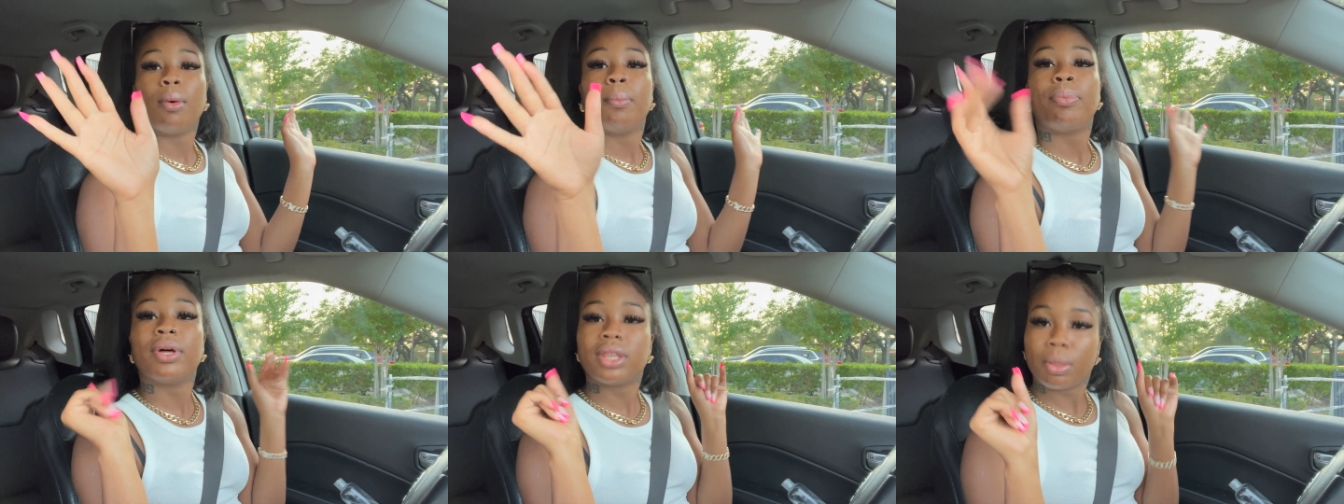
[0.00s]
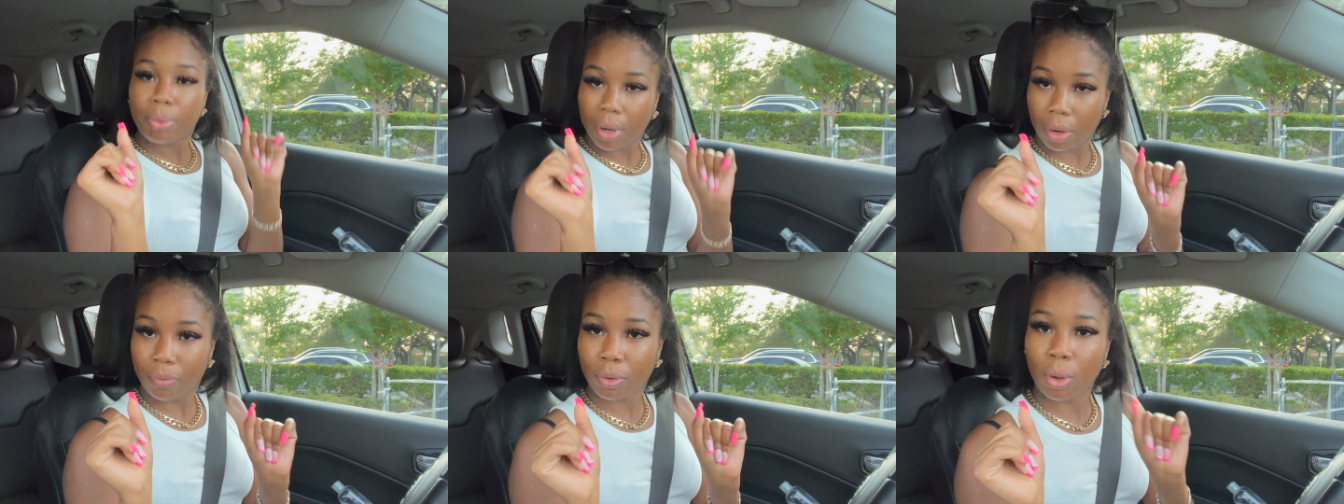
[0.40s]
Put the
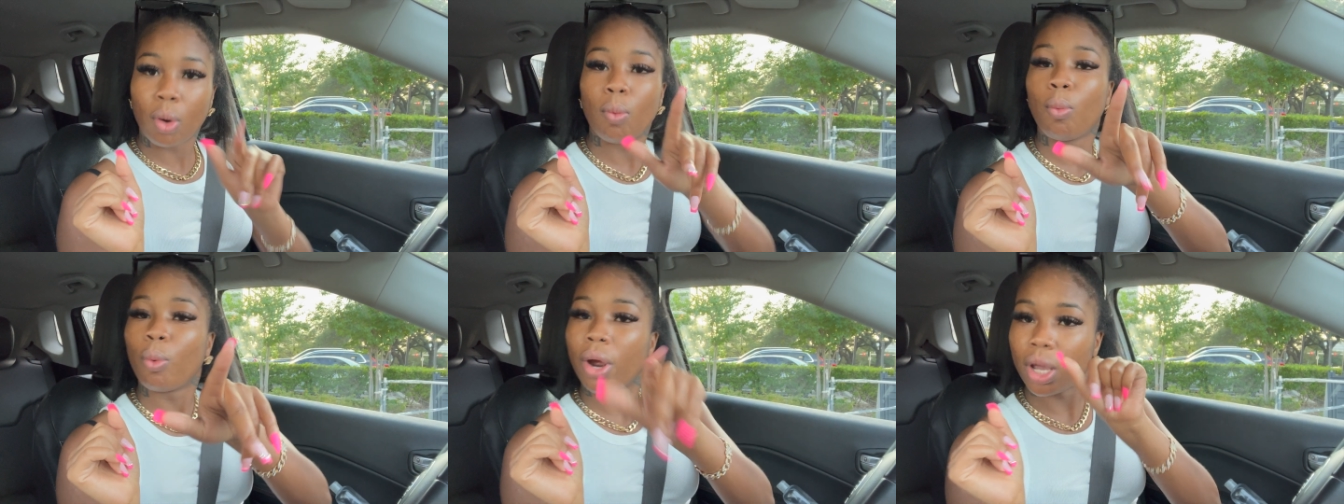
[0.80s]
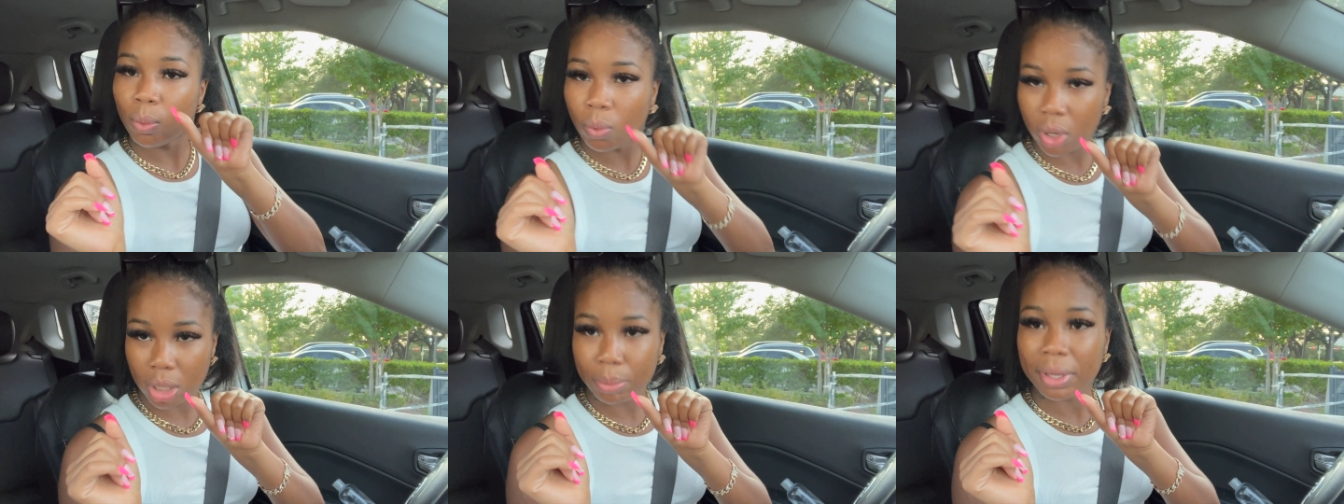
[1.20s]
perfume where you
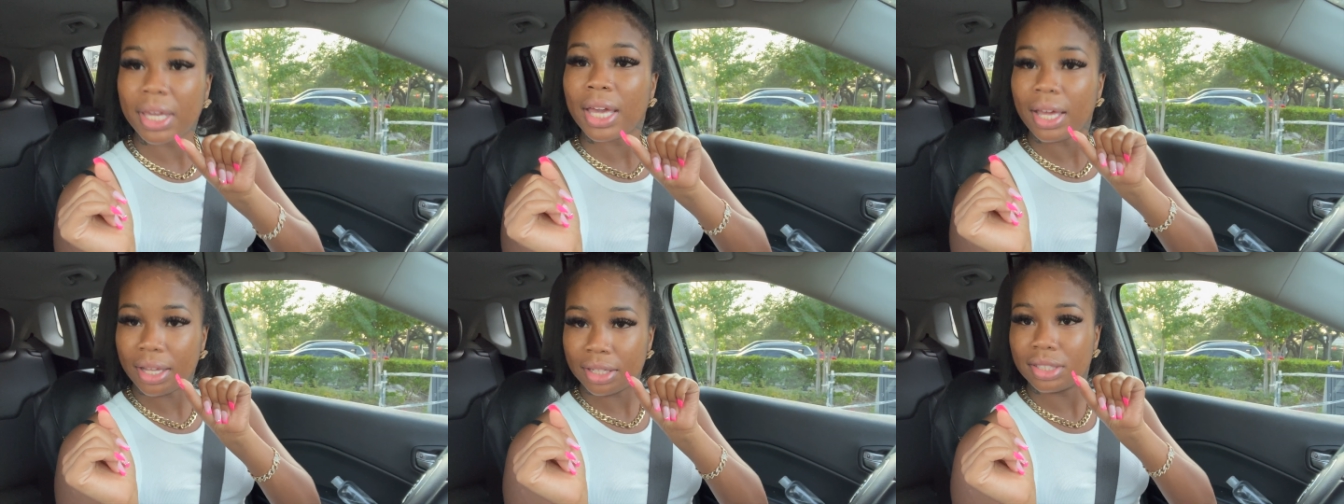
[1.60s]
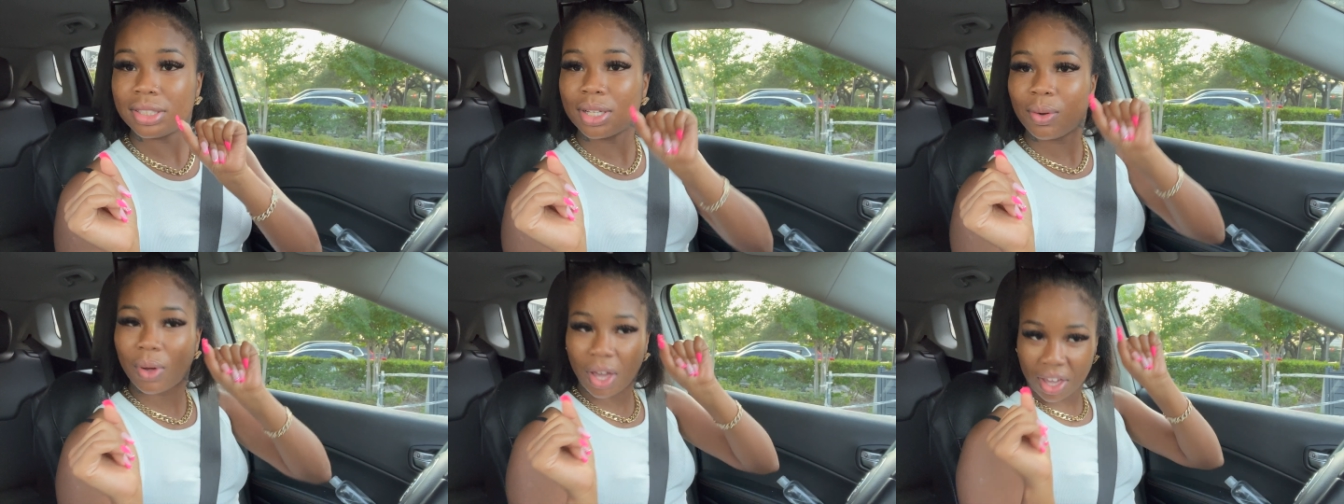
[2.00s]
want to be kissed,
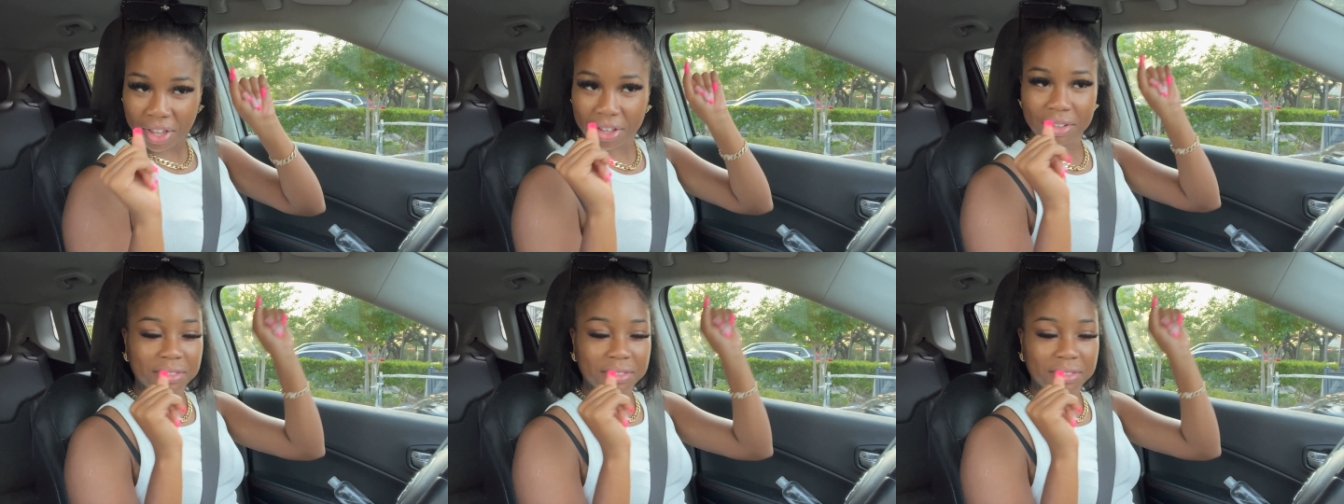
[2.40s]
okay?